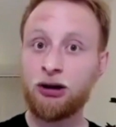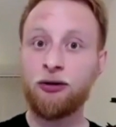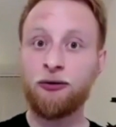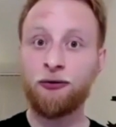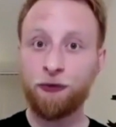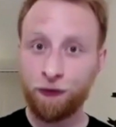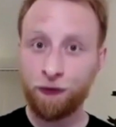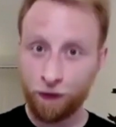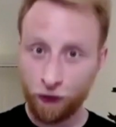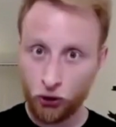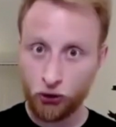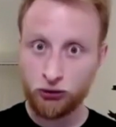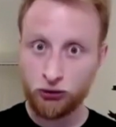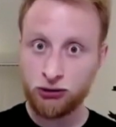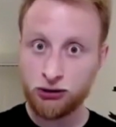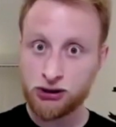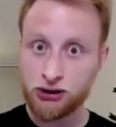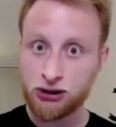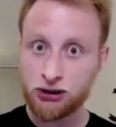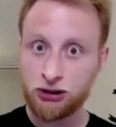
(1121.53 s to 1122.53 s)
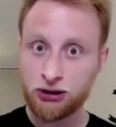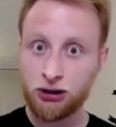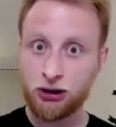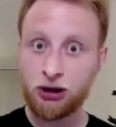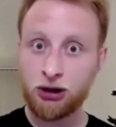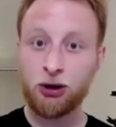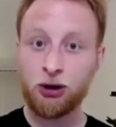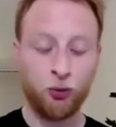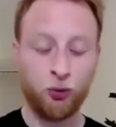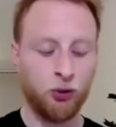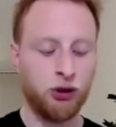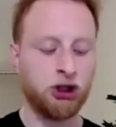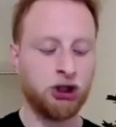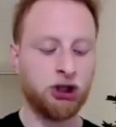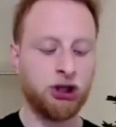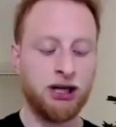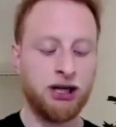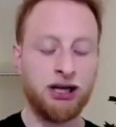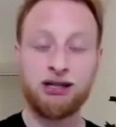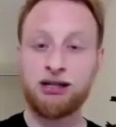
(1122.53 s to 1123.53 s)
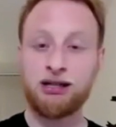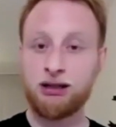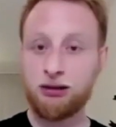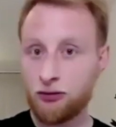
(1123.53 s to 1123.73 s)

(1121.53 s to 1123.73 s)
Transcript: falls, which is